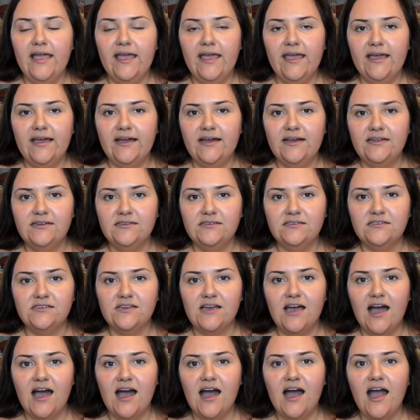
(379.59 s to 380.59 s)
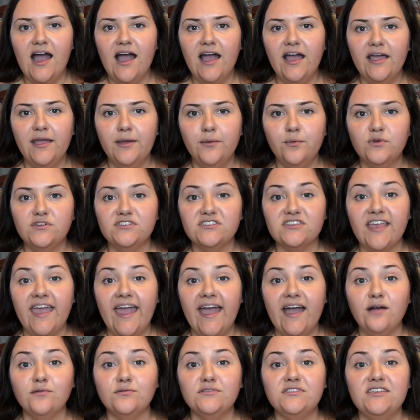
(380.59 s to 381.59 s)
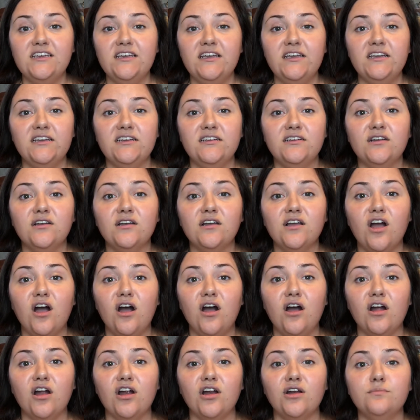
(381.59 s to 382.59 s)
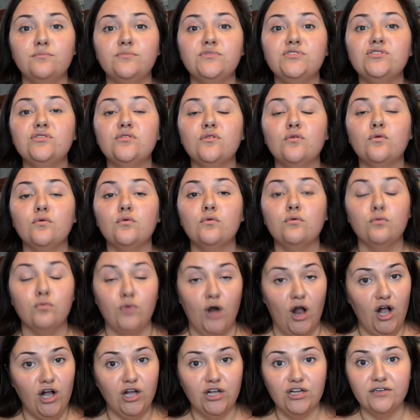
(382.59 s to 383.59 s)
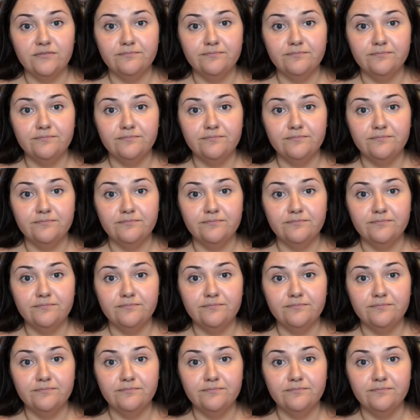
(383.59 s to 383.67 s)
And I was counting carbs wrong.